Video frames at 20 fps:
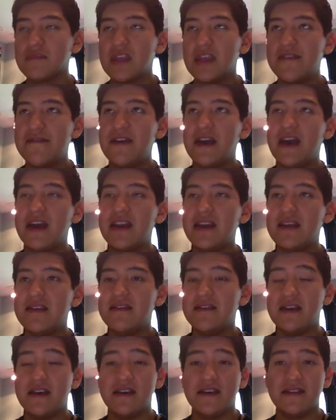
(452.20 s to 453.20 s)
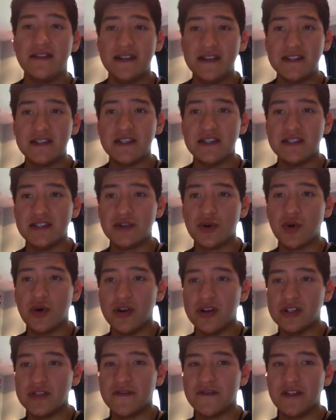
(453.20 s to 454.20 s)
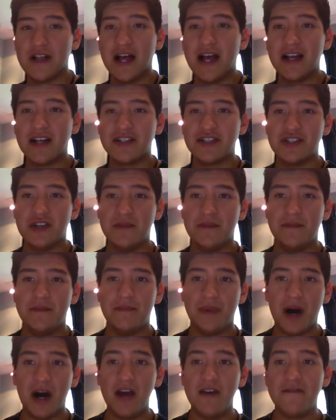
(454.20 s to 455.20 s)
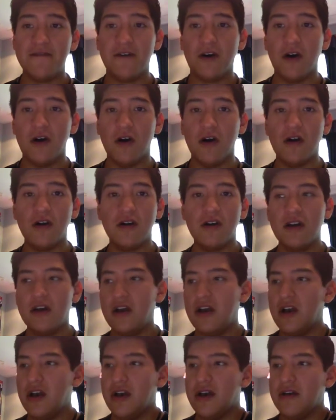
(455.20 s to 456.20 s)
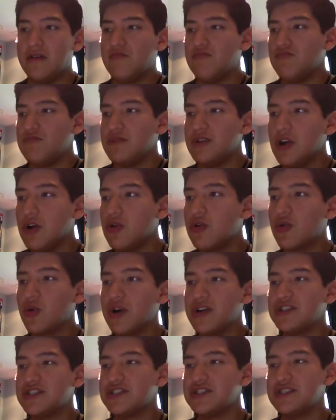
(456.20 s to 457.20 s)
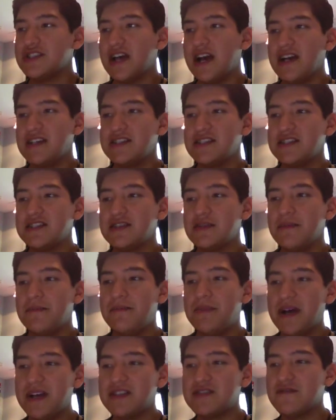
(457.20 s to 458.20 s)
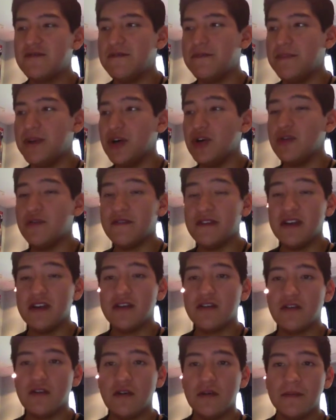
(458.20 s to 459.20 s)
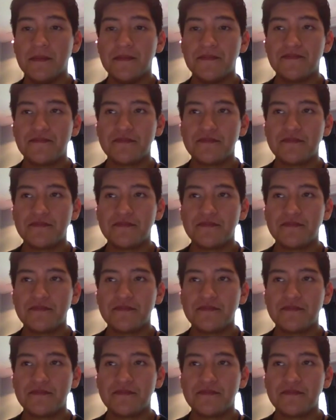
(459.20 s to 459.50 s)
if anything, this is Toyota's flagship by far. No questions asked. It's the best built vehicle.